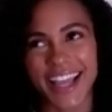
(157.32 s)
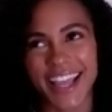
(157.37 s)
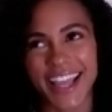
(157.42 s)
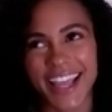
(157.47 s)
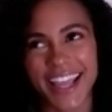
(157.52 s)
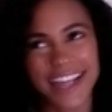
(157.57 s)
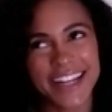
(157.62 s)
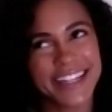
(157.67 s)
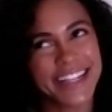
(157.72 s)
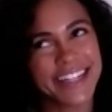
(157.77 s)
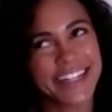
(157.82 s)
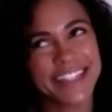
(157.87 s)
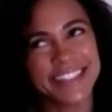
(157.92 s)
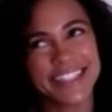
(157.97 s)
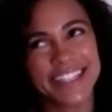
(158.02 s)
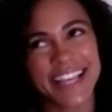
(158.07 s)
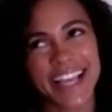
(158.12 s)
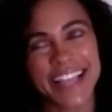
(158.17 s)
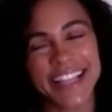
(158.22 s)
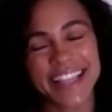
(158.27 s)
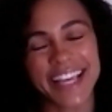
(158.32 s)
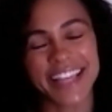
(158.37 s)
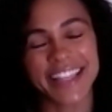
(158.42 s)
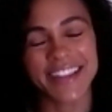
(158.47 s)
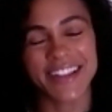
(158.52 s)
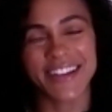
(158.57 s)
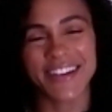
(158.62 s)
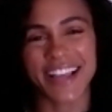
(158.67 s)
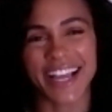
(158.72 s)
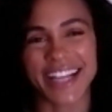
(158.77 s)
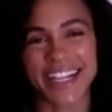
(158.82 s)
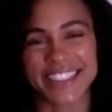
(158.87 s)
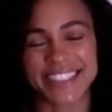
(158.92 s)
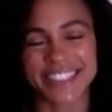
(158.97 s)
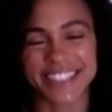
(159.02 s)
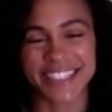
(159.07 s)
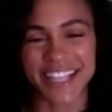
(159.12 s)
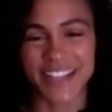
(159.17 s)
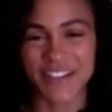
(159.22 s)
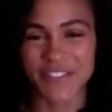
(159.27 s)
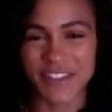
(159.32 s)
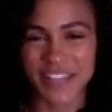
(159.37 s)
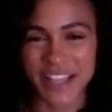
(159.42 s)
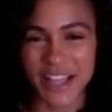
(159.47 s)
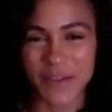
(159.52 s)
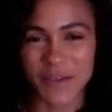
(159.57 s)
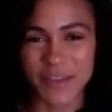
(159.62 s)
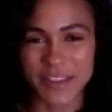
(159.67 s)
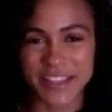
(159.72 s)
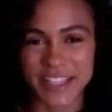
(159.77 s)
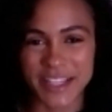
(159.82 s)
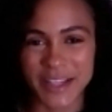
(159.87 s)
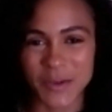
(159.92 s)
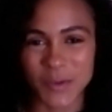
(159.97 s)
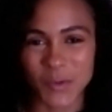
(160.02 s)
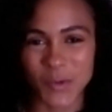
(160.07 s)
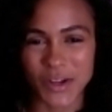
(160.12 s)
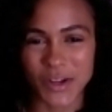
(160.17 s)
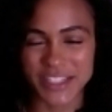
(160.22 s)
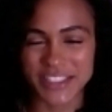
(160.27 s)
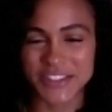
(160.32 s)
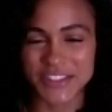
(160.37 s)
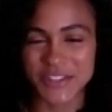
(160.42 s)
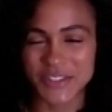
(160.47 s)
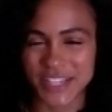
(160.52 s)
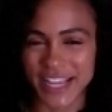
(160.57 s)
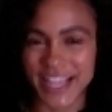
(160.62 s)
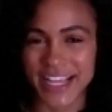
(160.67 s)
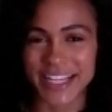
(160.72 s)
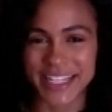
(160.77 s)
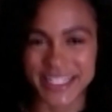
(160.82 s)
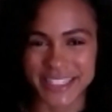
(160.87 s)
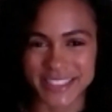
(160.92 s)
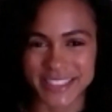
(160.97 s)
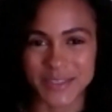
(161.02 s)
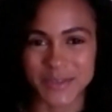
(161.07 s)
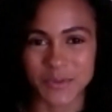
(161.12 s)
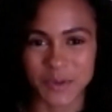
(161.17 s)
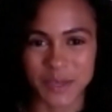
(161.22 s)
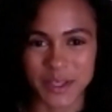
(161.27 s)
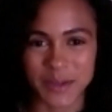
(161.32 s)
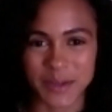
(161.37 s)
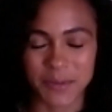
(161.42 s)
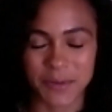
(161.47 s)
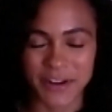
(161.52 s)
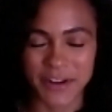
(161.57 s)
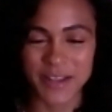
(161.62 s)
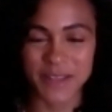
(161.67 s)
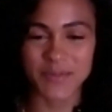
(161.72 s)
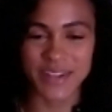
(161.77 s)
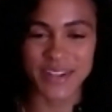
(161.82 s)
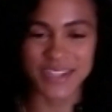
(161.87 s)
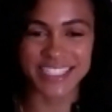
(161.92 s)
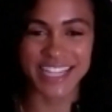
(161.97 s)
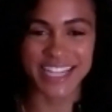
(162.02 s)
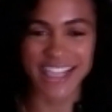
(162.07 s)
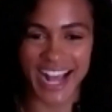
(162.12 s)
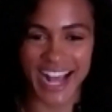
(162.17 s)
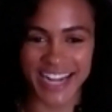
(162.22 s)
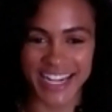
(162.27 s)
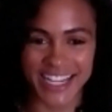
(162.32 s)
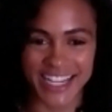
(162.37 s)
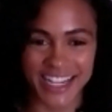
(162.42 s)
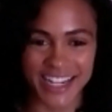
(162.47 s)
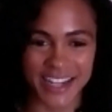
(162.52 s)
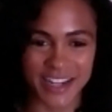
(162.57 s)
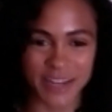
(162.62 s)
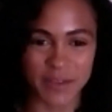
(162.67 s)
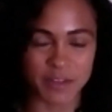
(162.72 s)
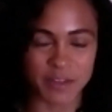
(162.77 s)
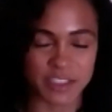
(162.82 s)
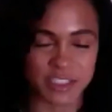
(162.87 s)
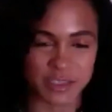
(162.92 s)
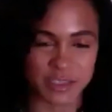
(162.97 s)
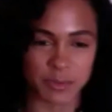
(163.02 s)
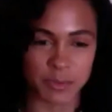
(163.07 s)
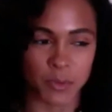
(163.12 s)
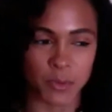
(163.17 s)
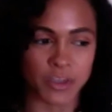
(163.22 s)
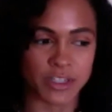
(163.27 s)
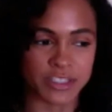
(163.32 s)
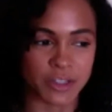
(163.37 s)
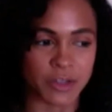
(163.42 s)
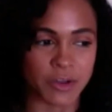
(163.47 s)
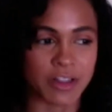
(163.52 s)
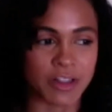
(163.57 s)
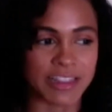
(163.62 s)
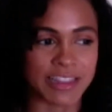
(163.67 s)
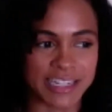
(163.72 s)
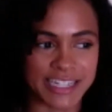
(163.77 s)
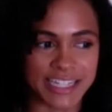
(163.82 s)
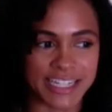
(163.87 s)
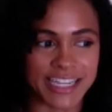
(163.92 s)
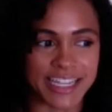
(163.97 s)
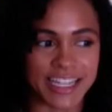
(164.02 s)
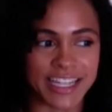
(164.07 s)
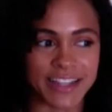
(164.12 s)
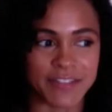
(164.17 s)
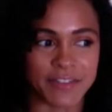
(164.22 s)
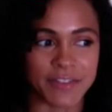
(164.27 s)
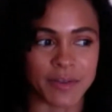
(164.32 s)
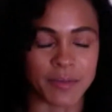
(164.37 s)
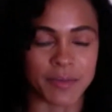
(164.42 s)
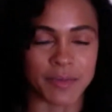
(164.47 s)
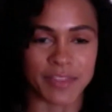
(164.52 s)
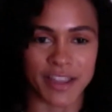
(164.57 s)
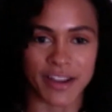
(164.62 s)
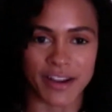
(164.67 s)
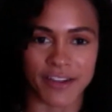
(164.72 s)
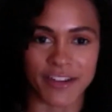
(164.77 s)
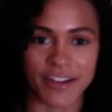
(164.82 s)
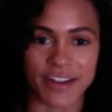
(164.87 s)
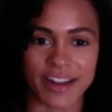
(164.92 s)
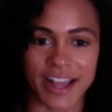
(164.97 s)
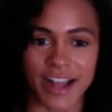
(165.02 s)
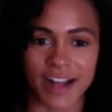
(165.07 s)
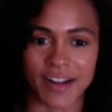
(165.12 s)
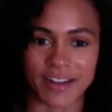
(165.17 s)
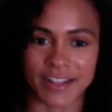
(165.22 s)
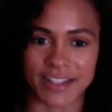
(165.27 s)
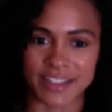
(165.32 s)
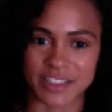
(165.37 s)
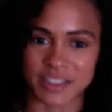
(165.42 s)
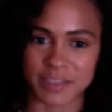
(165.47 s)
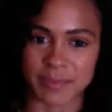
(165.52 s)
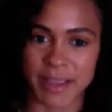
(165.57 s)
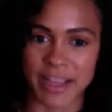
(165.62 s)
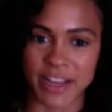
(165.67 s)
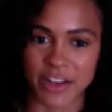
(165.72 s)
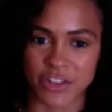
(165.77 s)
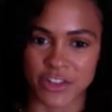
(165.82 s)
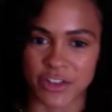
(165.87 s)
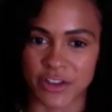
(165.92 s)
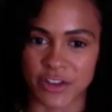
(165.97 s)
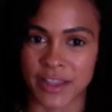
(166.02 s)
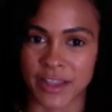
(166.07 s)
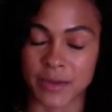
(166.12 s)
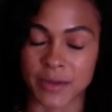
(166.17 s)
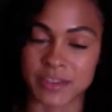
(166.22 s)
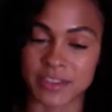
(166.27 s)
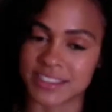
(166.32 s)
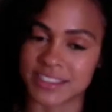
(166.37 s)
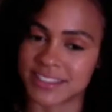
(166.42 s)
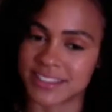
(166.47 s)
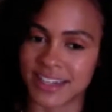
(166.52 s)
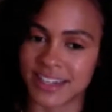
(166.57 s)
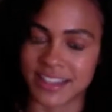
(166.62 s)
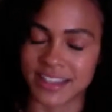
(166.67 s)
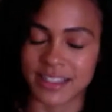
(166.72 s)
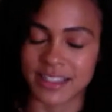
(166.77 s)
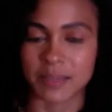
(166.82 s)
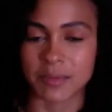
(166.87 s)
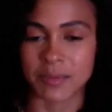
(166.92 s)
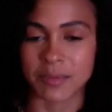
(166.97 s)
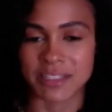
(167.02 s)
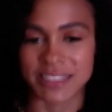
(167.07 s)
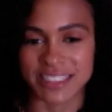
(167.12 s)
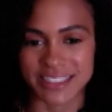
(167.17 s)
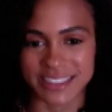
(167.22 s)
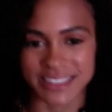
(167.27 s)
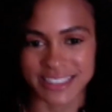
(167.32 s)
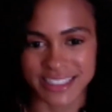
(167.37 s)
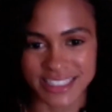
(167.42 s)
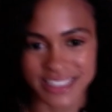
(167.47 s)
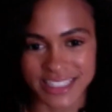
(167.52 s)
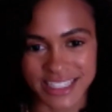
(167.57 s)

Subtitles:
it didn't take that long, actually. I feel like within 1 to 2 days, we pretty much had it, and it was just more so cleaning from there on out and just making sure that it was aesthetically pleasing.